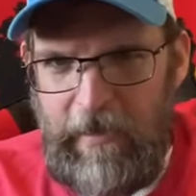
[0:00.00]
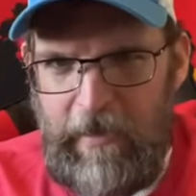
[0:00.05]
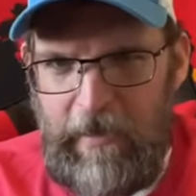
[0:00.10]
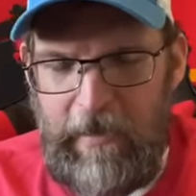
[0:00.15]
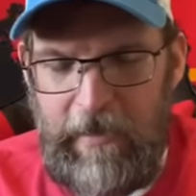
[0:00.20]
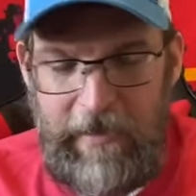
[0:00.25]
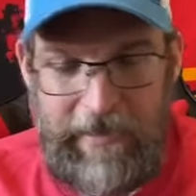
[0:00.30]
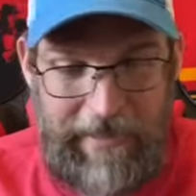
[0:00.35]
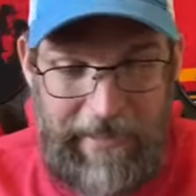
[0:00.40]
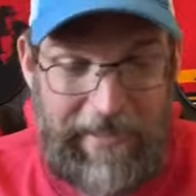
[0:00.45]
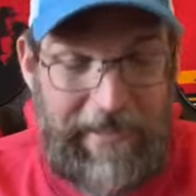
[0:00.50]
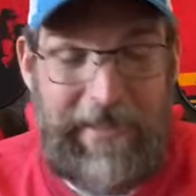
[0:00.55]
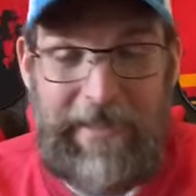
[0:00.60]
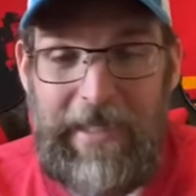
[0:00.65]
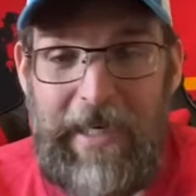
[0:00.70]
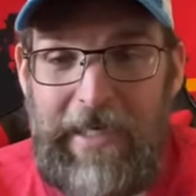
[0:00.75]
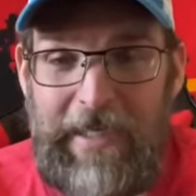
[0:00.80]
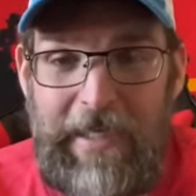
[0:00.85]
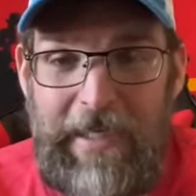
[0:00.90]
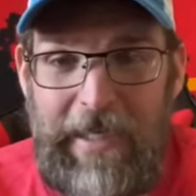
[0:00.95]
Because I can
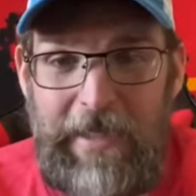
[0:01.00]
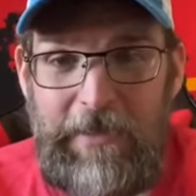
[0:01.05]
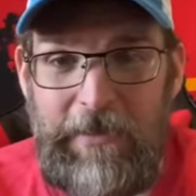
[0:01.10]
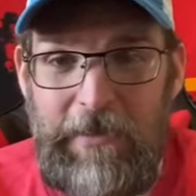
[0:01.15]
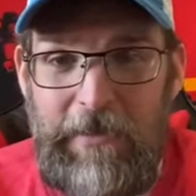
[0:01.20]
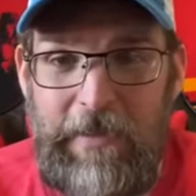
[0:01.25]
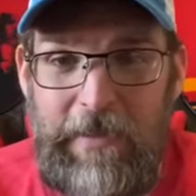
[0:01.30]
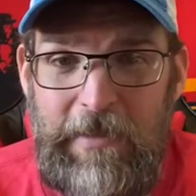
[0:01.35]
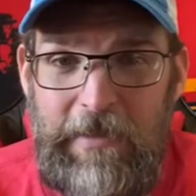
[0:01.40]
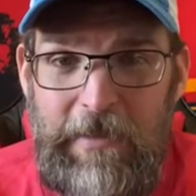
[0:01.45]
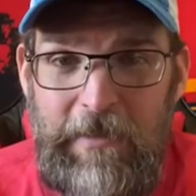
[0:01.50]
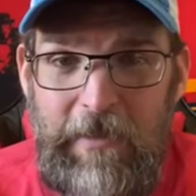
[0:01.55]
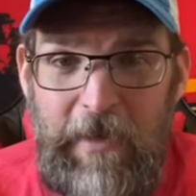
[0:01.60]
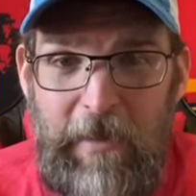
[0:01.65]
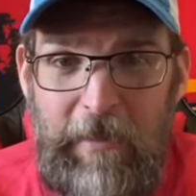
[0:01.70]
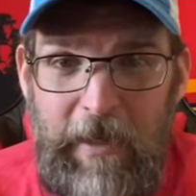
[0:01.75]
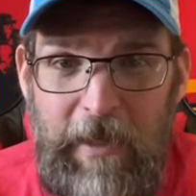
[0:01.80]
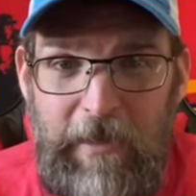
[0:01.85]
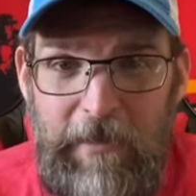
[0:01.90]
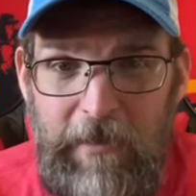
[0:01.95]
sign it as your
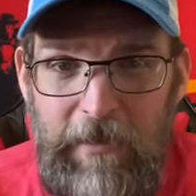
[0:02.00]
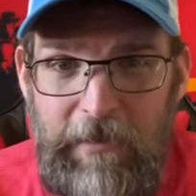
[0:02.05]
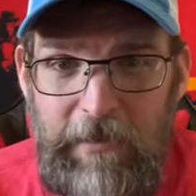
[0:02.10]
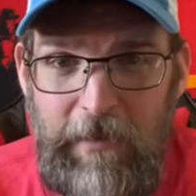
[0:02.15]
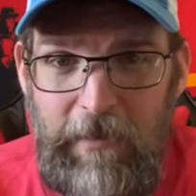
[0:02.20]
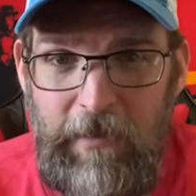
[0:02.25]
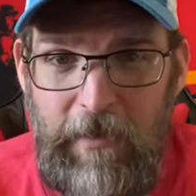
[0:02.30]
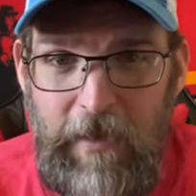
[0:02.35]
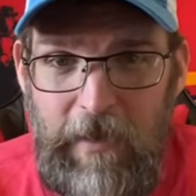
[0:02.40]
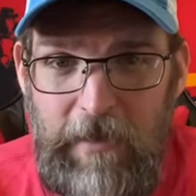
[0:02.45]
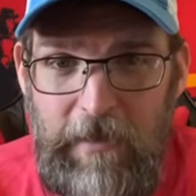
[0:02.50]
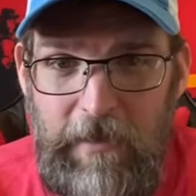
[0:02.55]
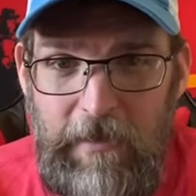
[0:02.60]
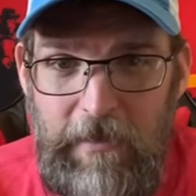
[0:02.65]
Instagram handle if you want.